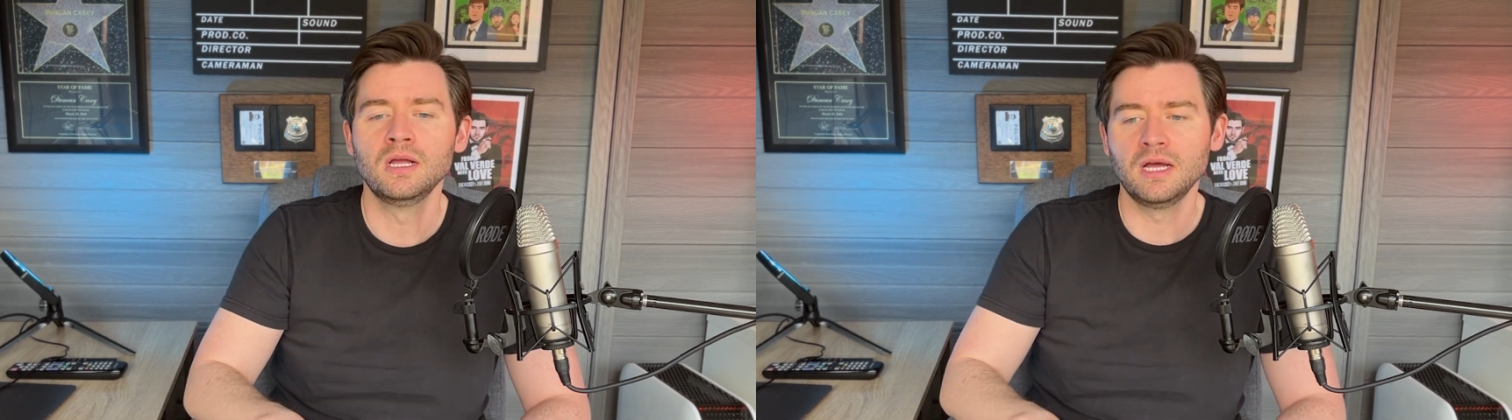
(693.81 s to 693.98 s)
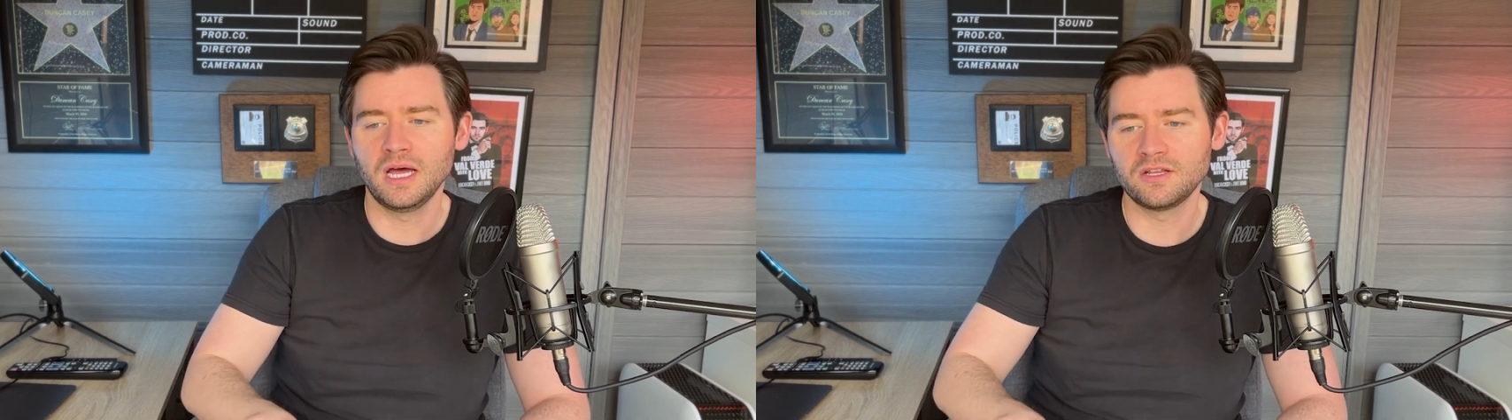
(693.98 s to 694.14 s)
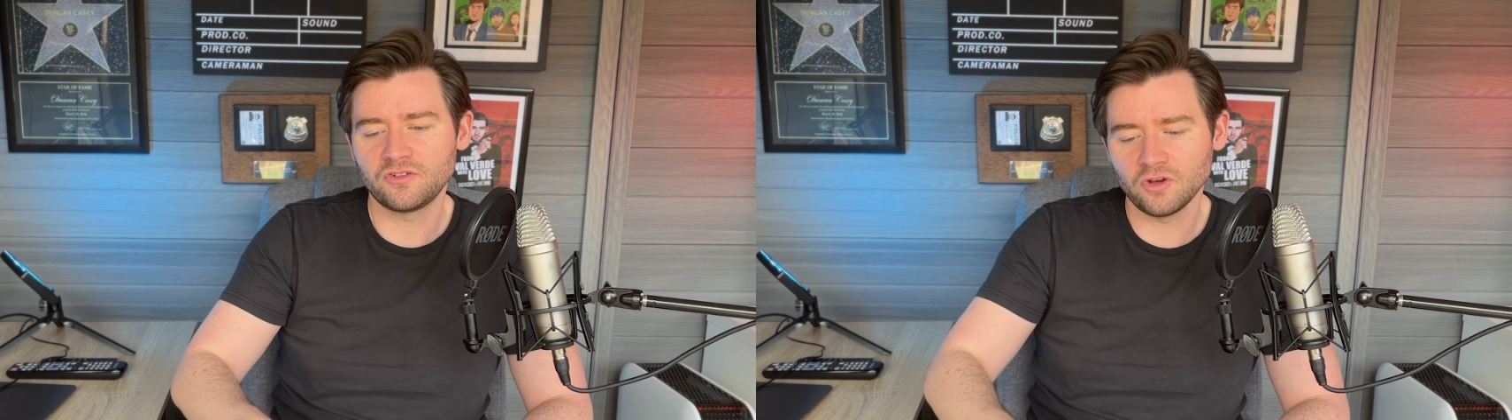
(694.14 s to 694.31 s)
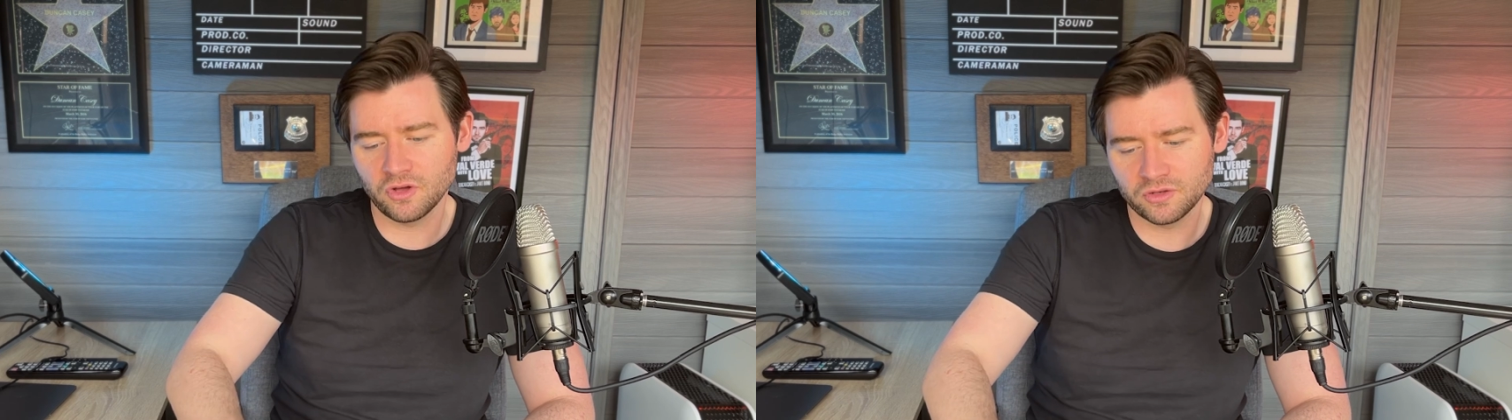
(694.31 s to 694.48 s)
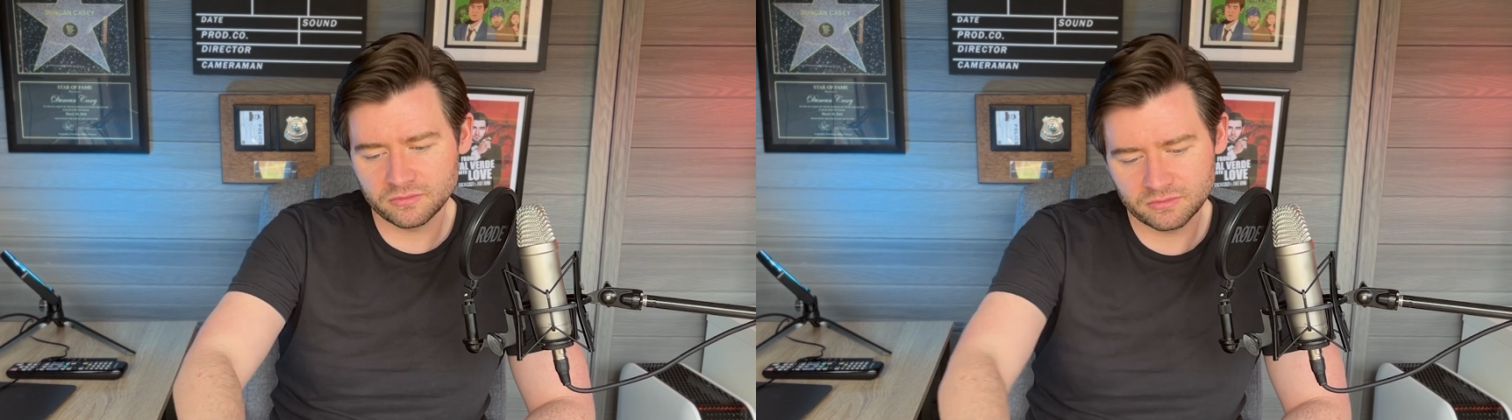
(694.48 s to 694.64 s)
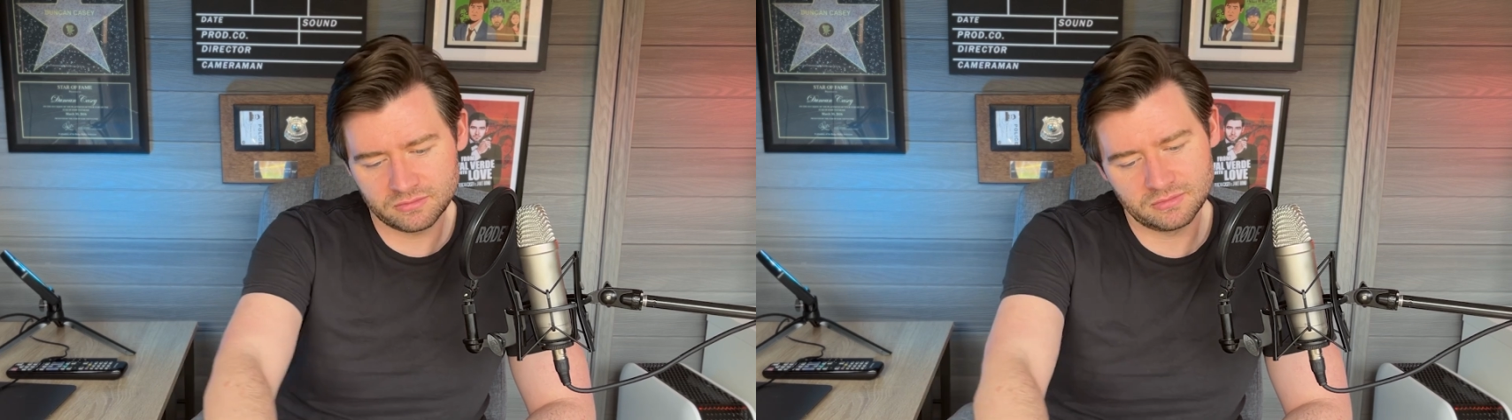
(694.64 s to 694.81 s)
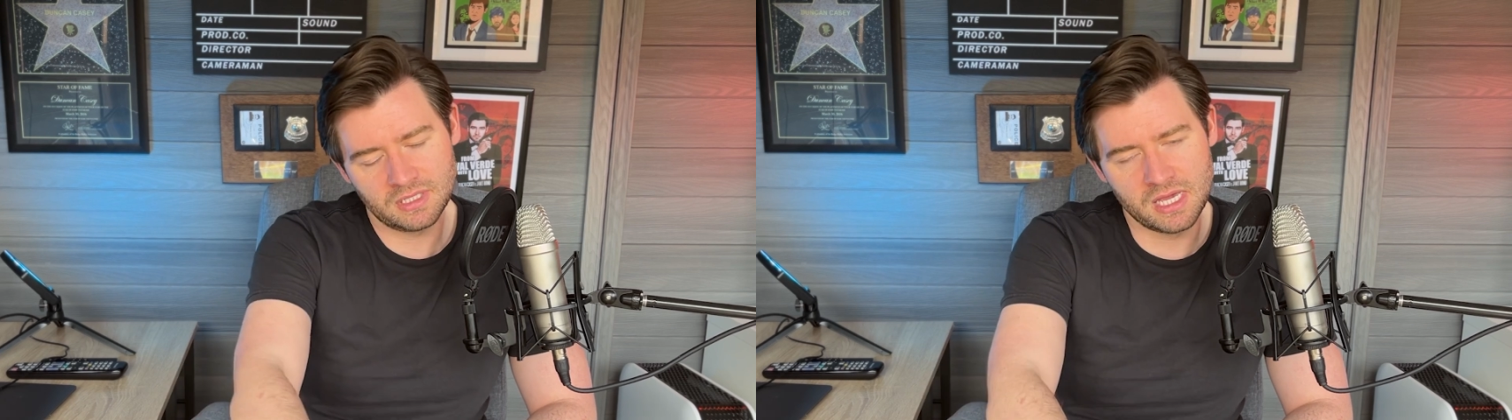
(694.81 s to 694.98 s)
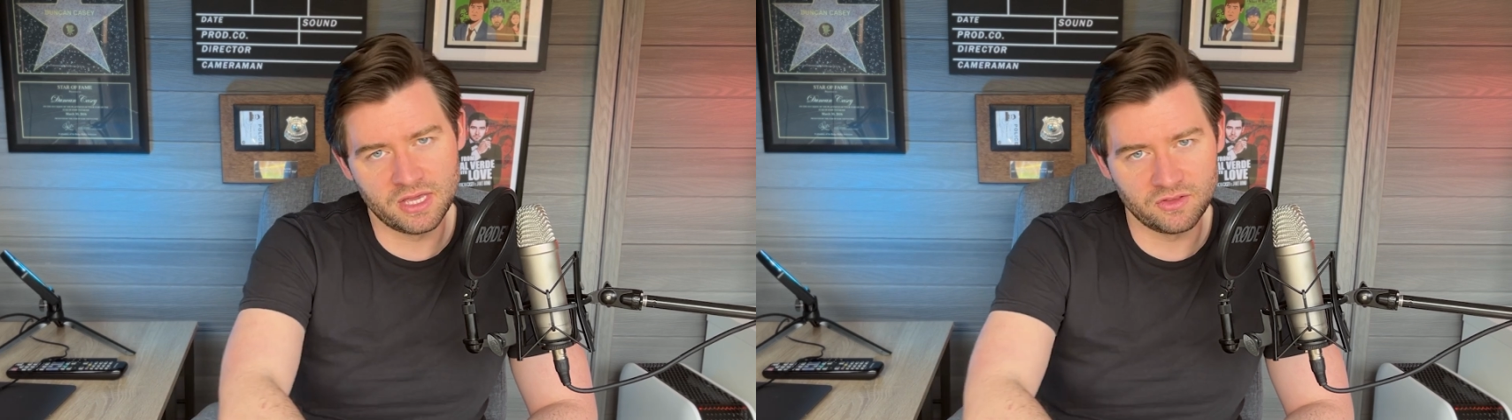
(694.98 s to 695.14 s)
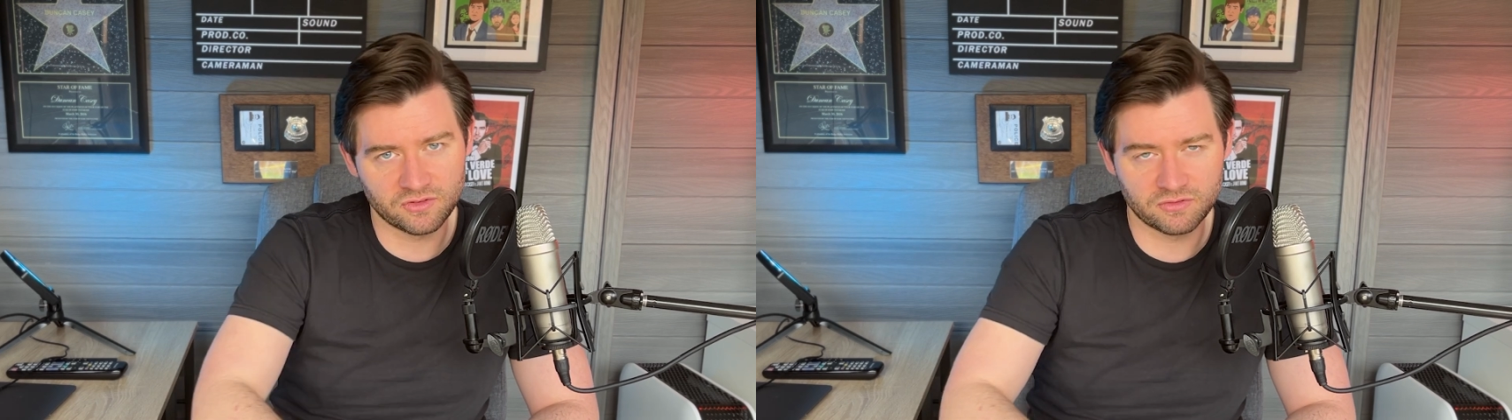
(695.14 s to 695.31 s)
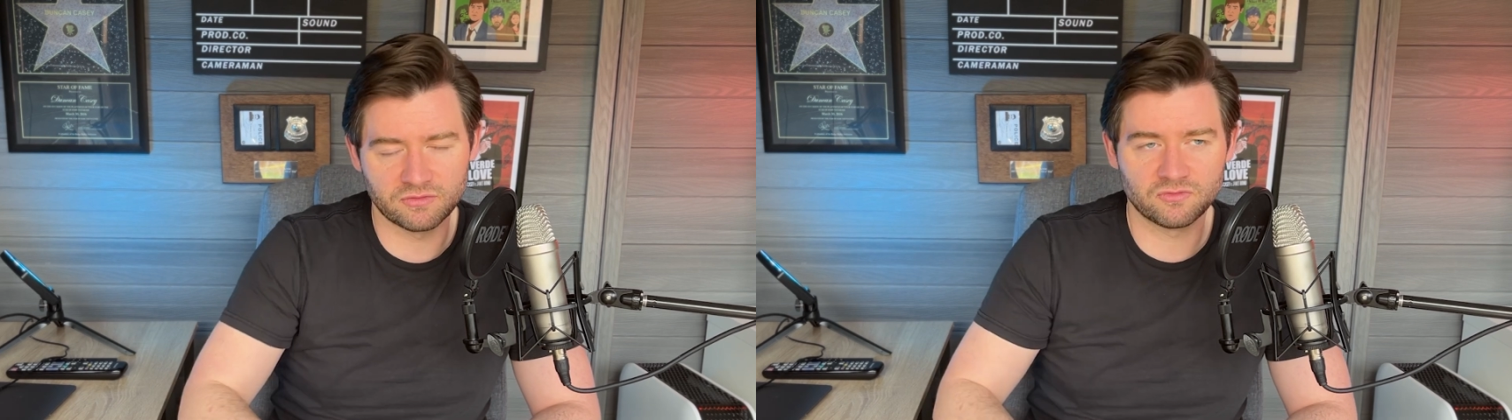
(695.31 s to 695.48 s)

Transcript: And John is